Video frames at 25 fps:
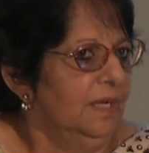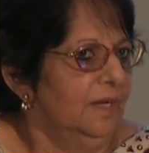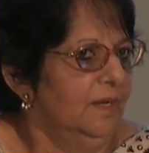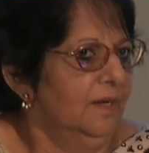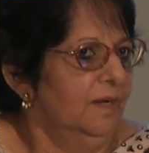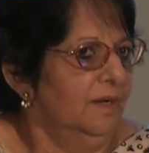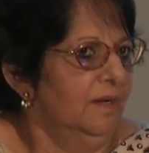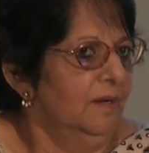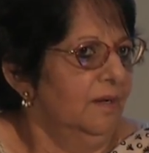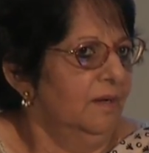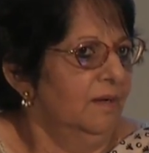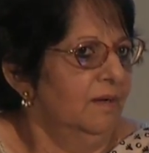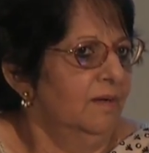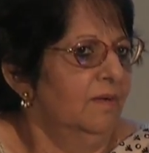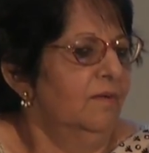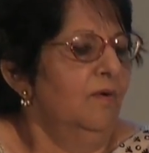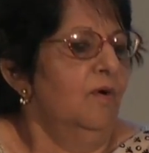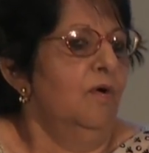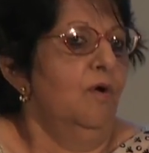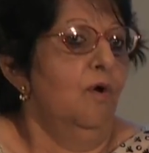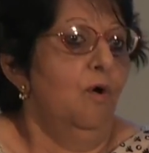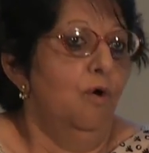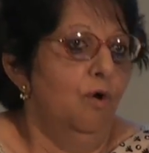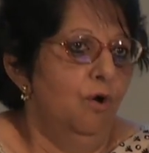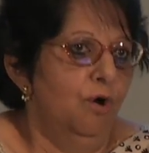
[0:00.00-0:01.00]
Uh,
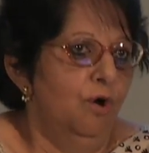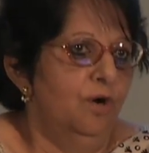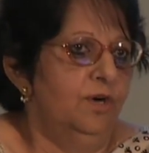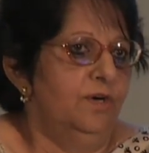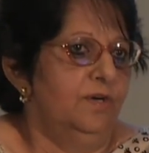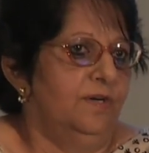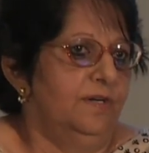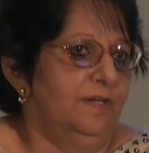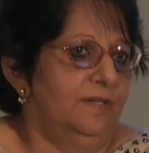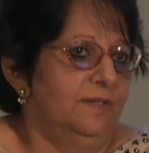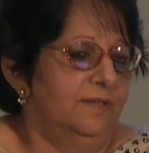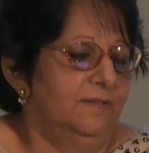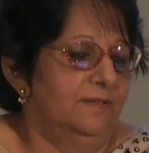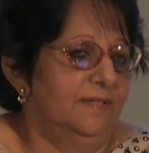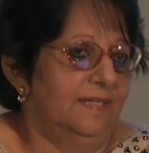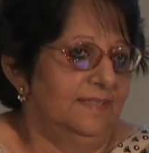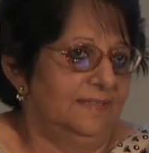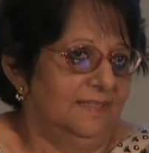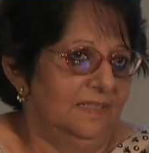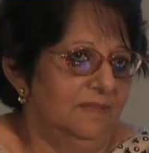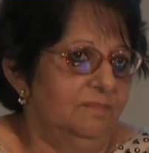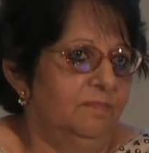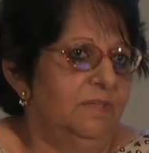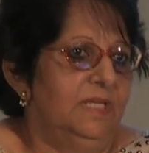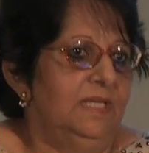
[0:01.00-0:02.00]
or
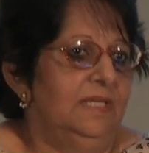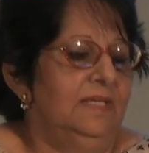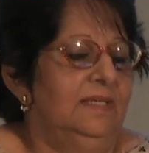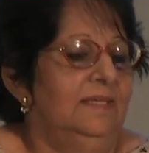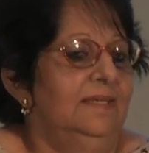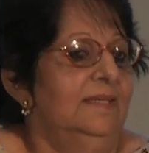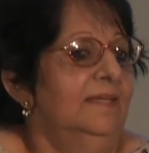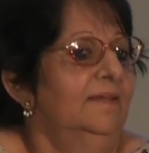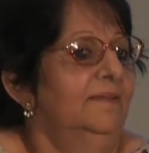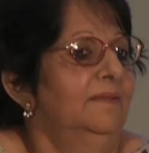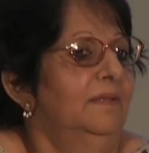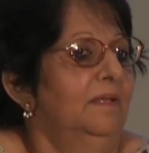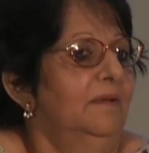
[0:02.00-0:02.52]
does it mean,